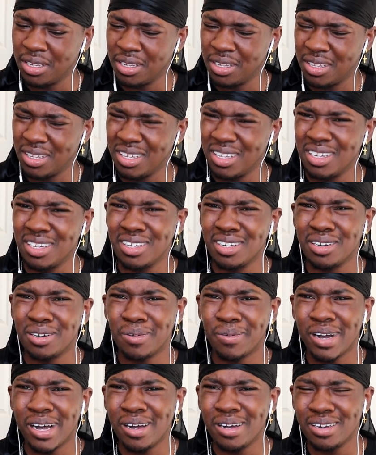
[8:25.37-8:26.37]
Yeah,
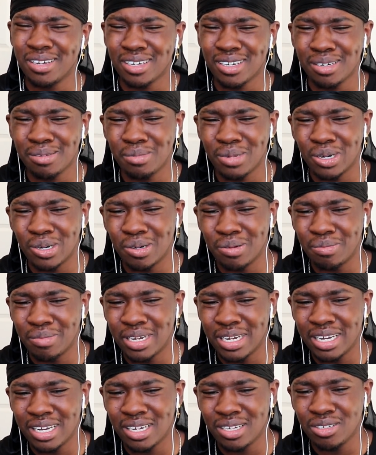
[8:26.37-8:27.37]
why? Come on,
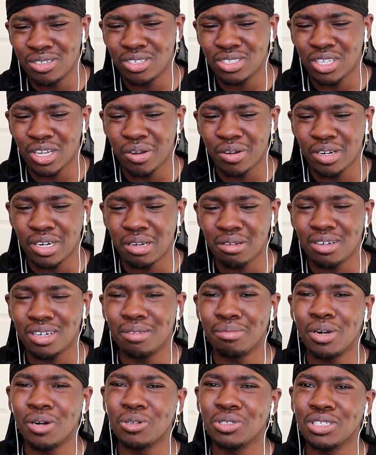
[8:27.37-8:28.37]
man. You stirring up
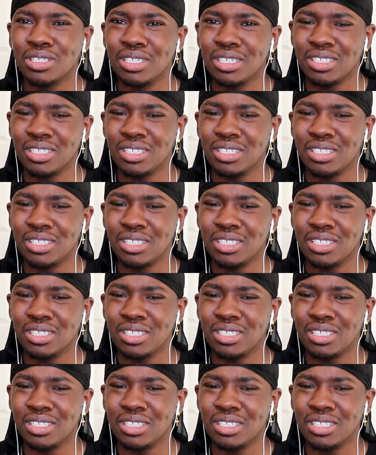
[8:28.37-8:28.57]
commotion